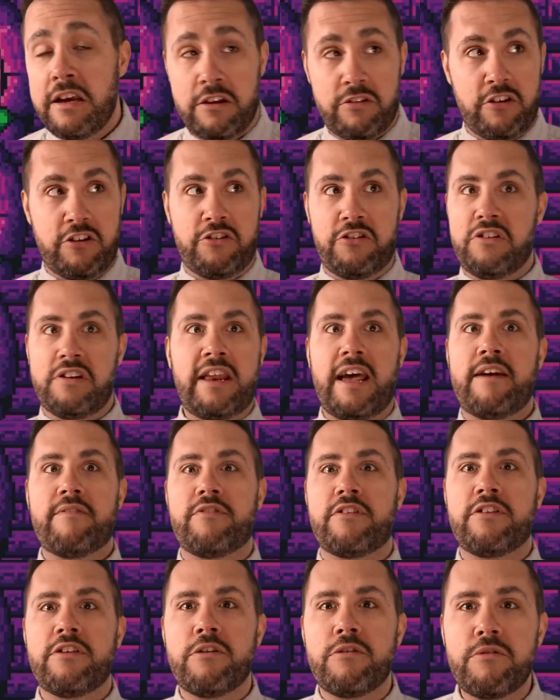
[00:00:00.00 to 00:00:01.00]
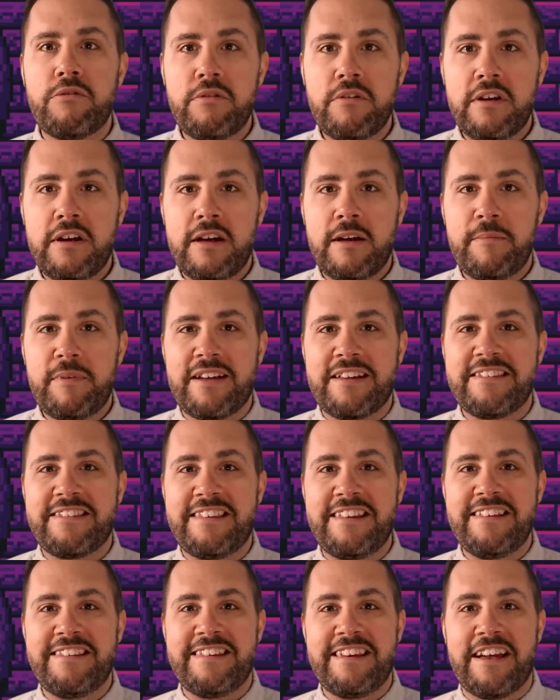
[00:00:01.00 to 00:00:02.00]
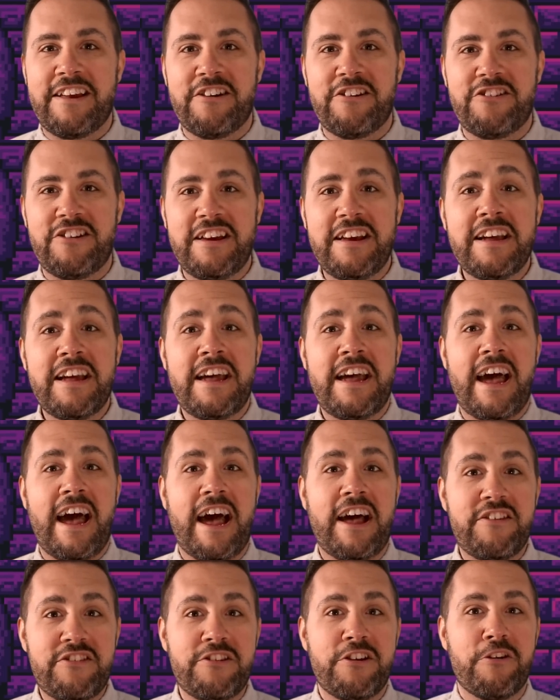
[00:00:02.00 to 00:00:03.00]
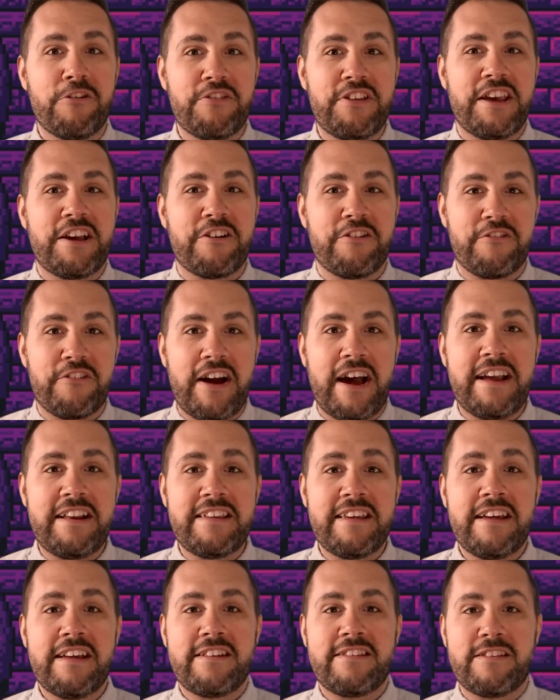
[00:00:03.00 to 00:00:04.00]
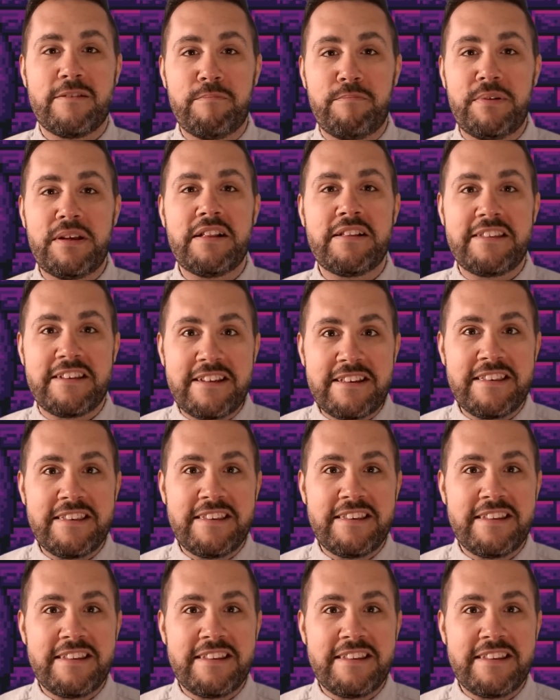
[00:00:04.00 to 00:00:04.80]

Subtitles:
they shouldn't have to do, because TC Energy has no legal right to build it.